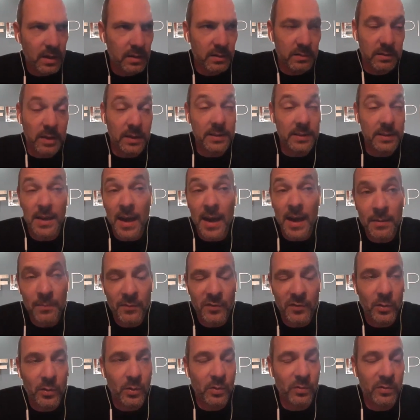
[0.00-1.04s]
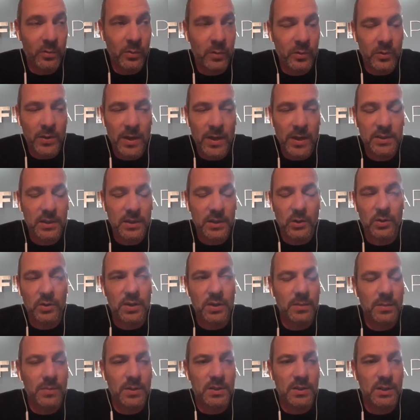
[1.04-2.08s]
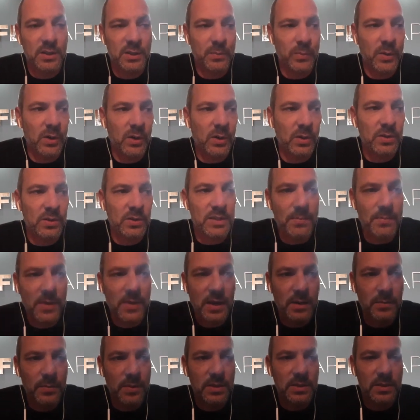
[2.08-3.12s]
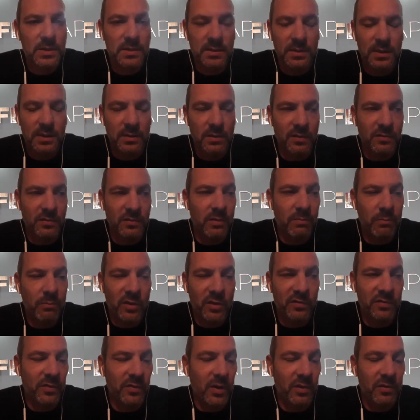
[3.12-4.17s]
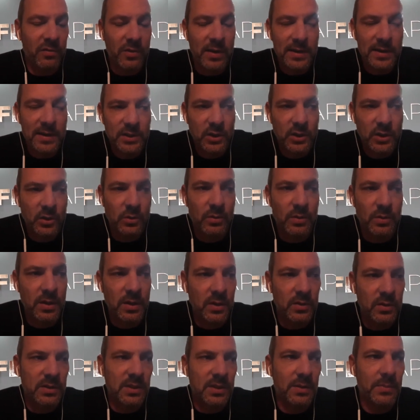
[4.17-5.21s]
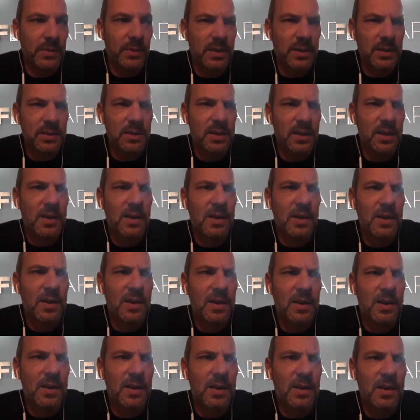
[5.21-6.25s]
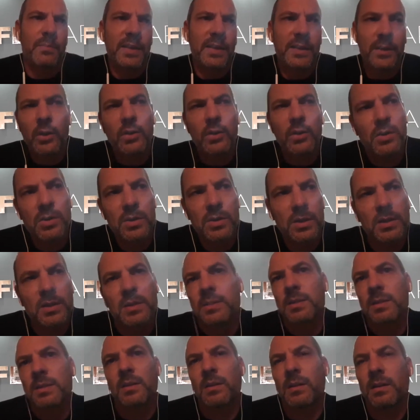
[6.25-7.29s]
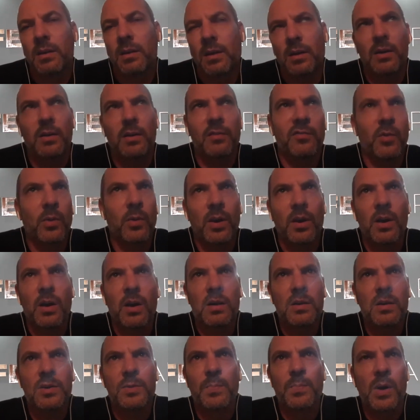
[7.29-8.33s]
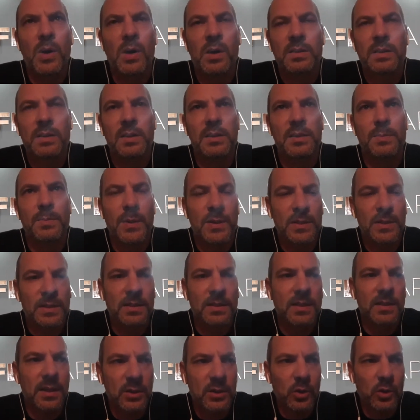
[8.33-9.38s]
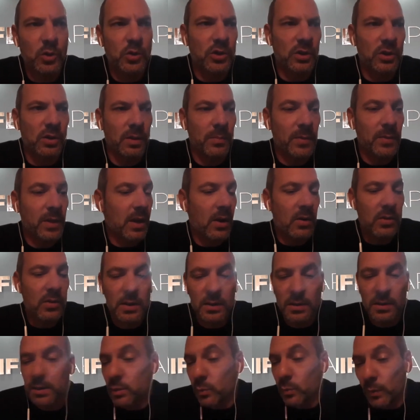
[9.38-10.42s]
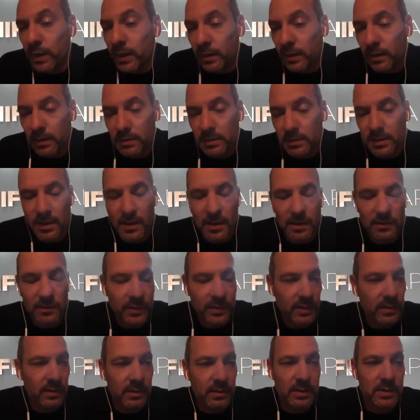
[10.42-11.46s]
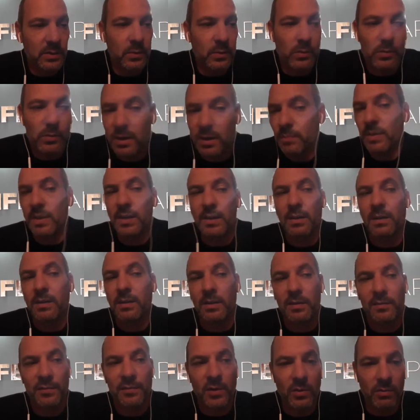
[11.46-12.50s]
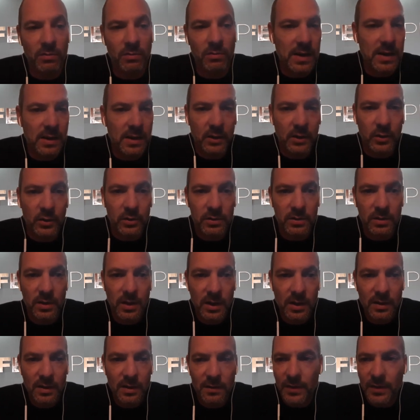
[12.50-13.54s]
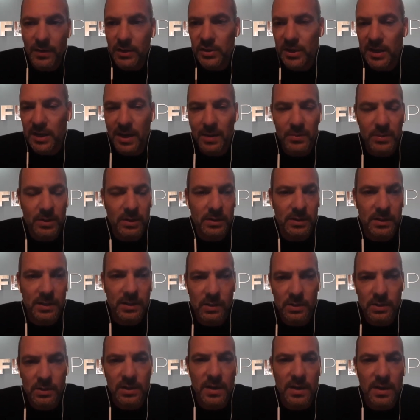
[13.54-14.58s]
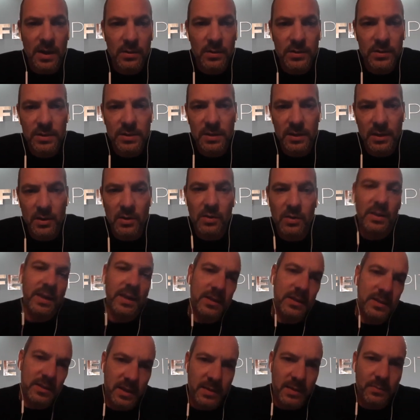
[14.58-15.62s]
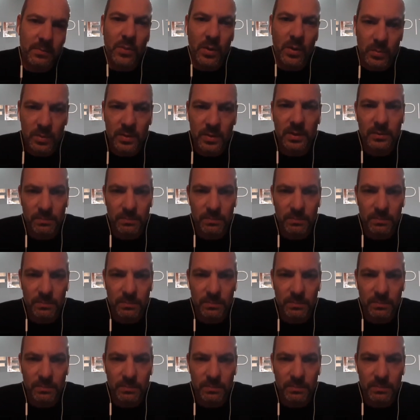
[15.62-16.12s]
time to execute that business model, some elements of rescue and those type of things. But the good news is, for large part, it's business as usual. I mean, only this week in South Africa, there's already been a few really good venture capital deals announced. Yes, they probably